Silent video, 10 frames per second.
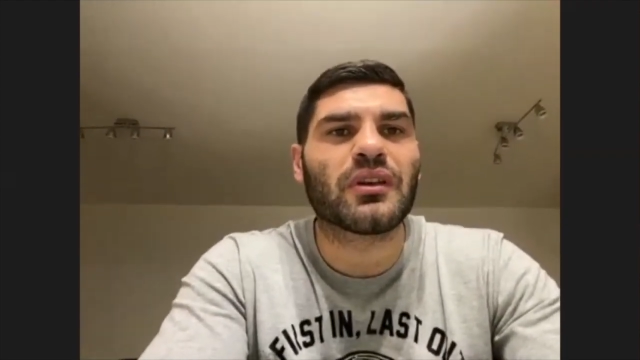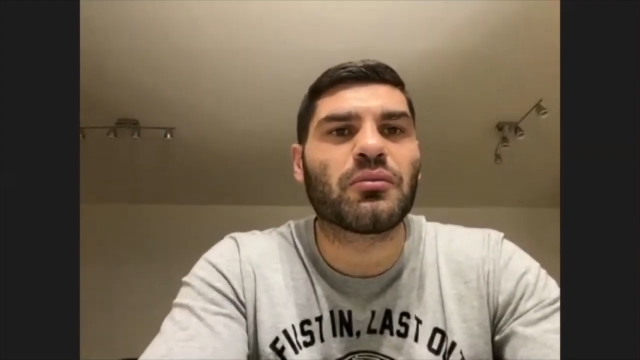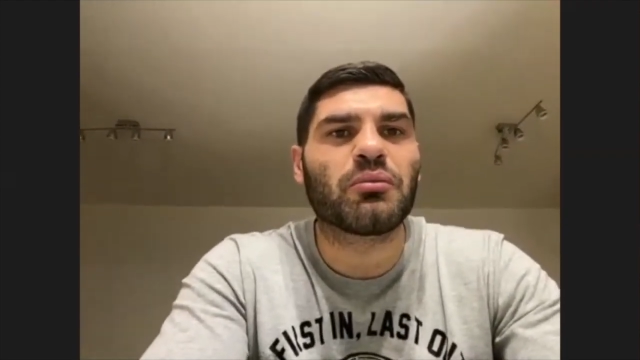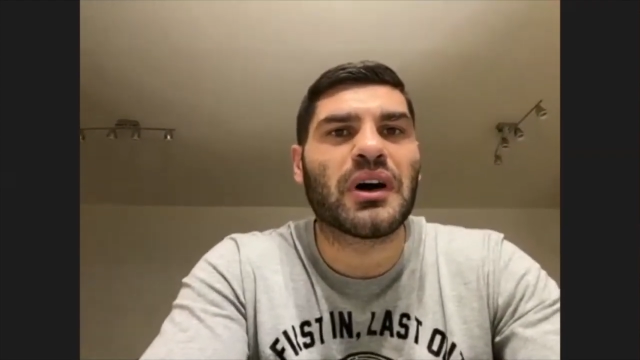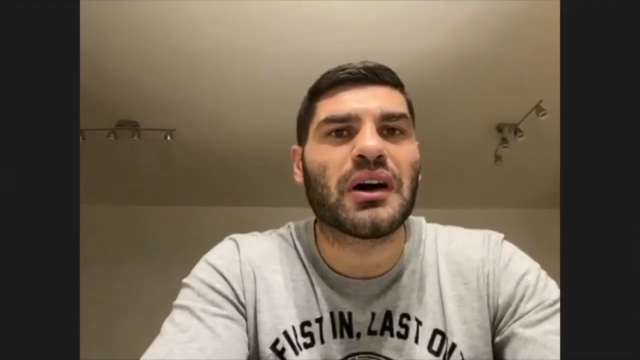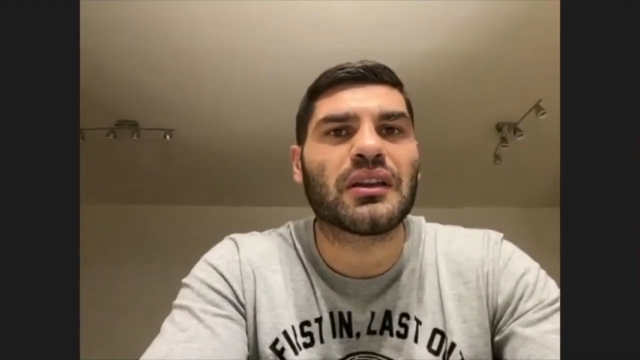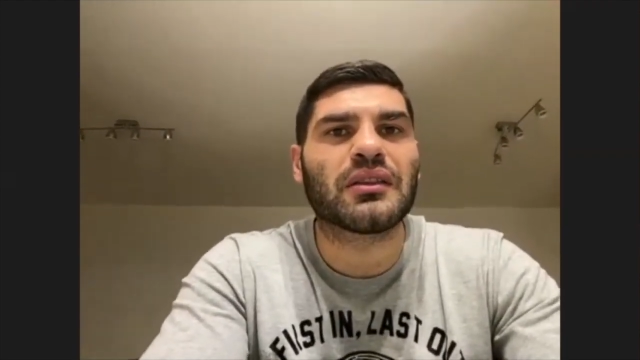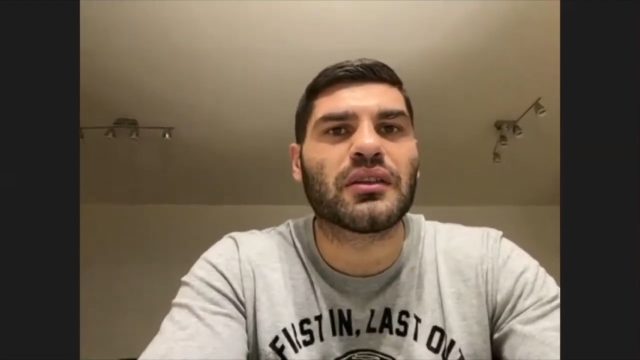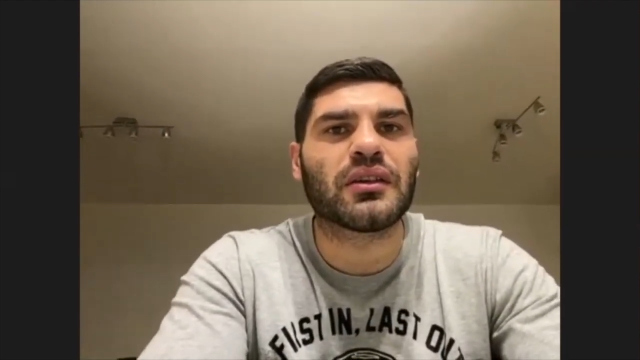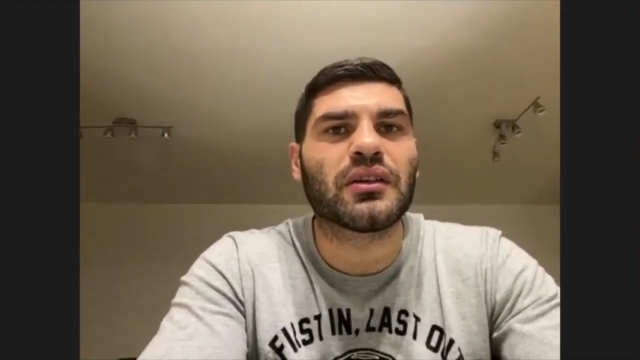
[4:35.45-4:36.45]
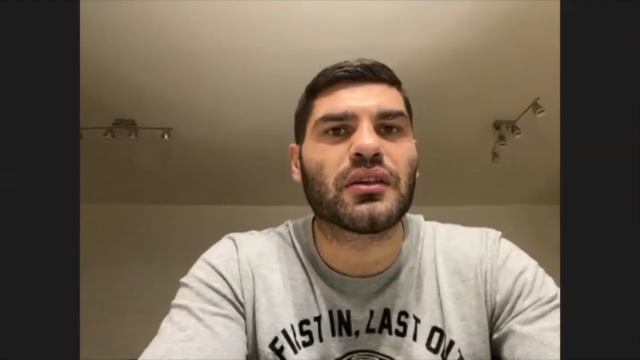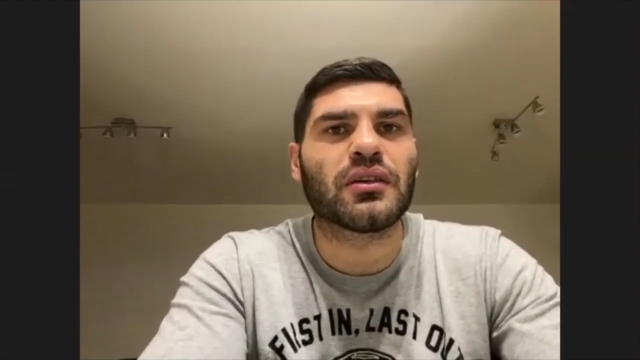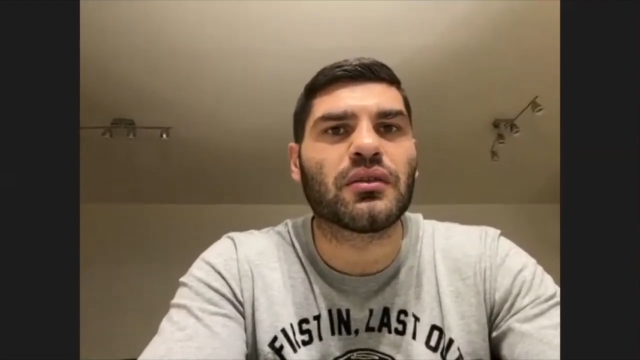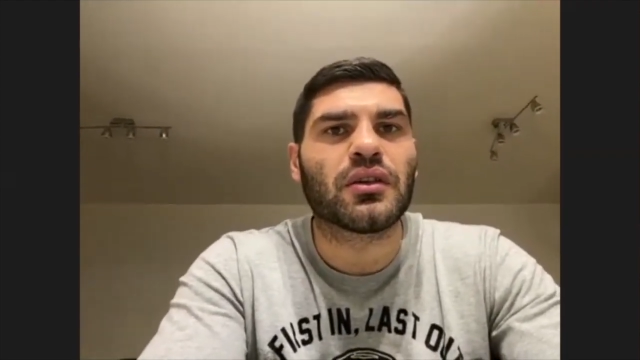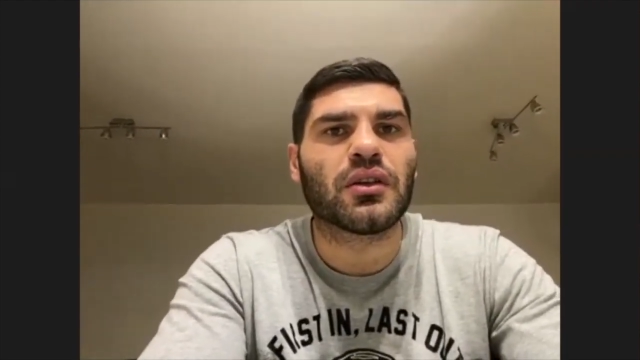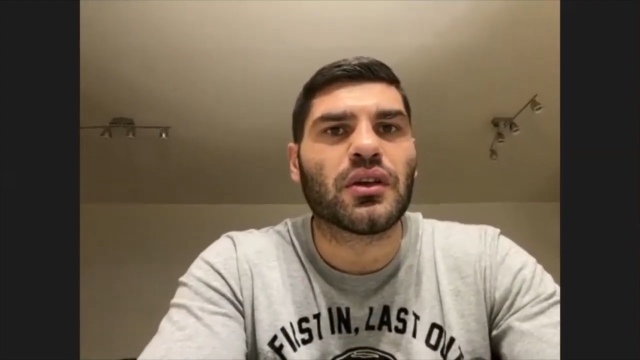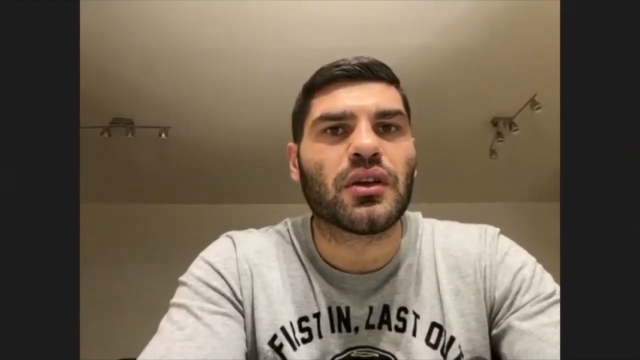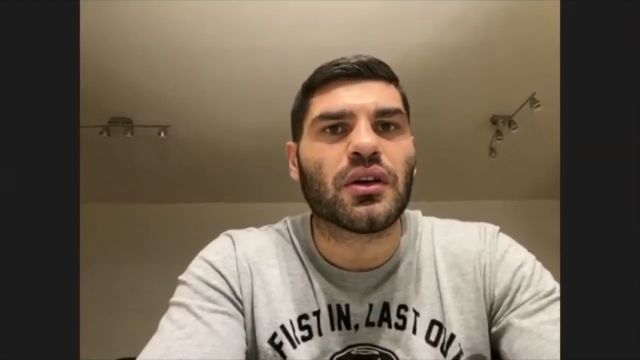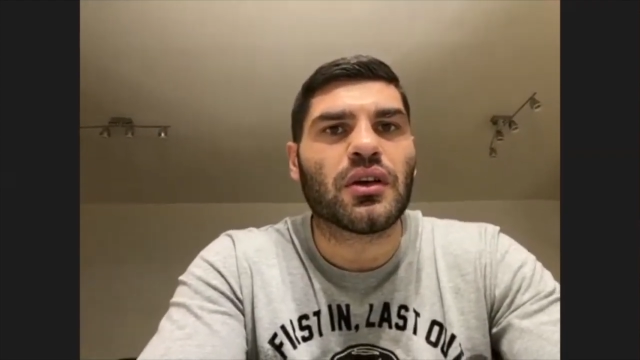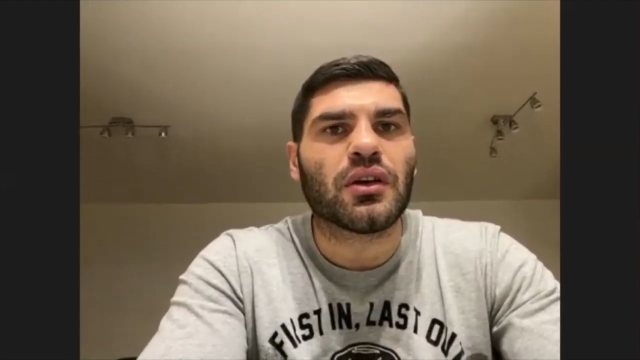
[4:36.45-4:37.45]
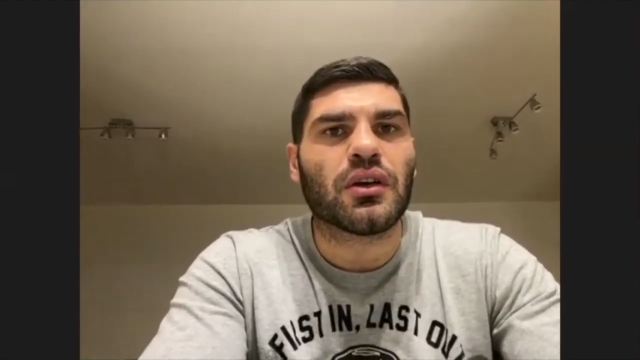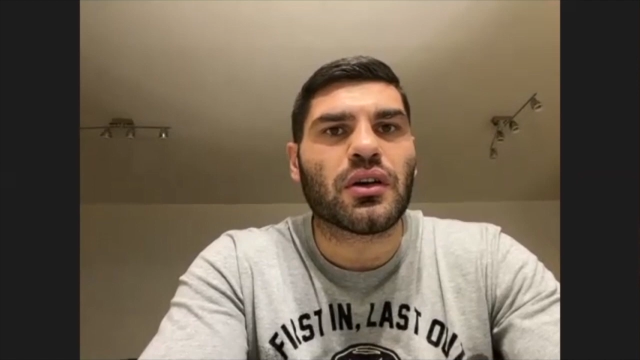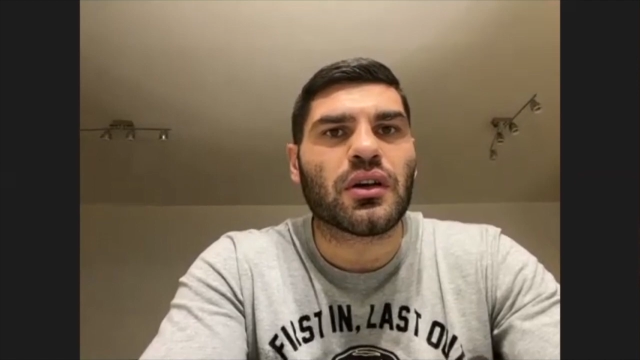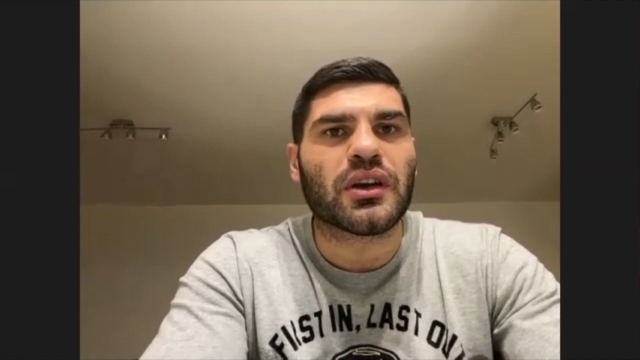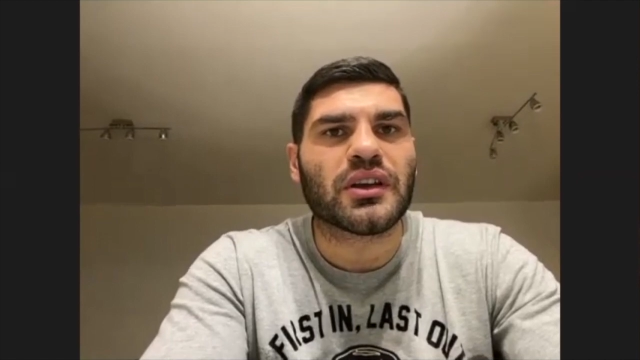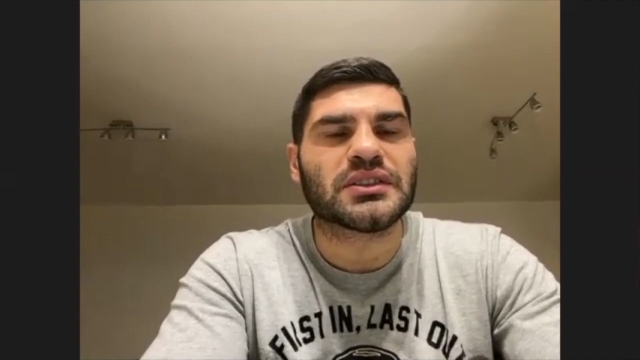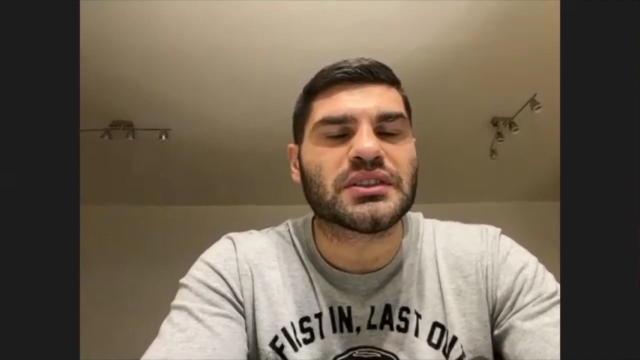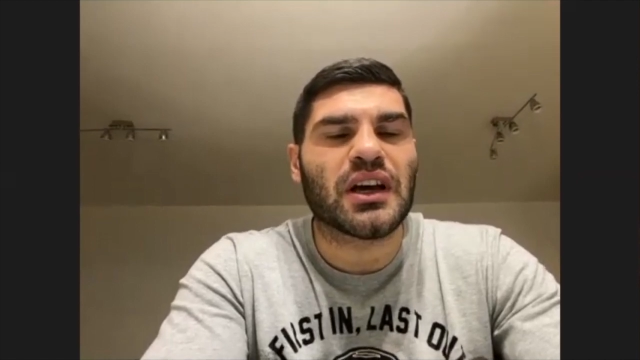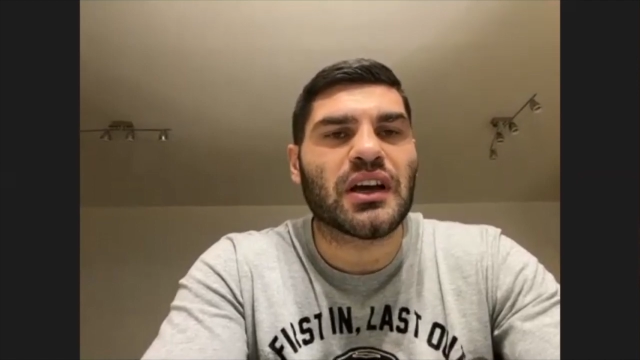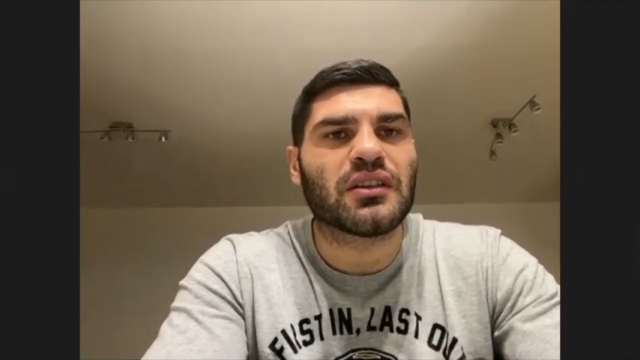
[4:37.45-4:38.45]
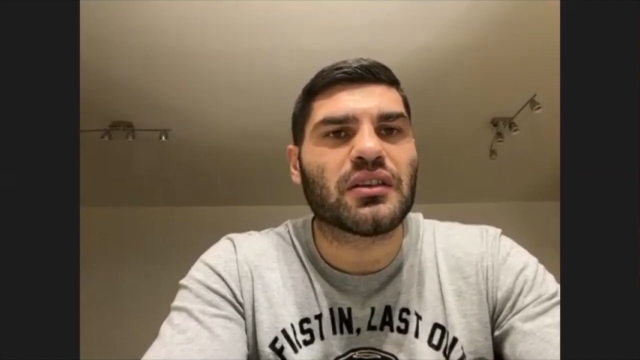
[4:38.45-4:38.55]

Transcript: but uh, his side,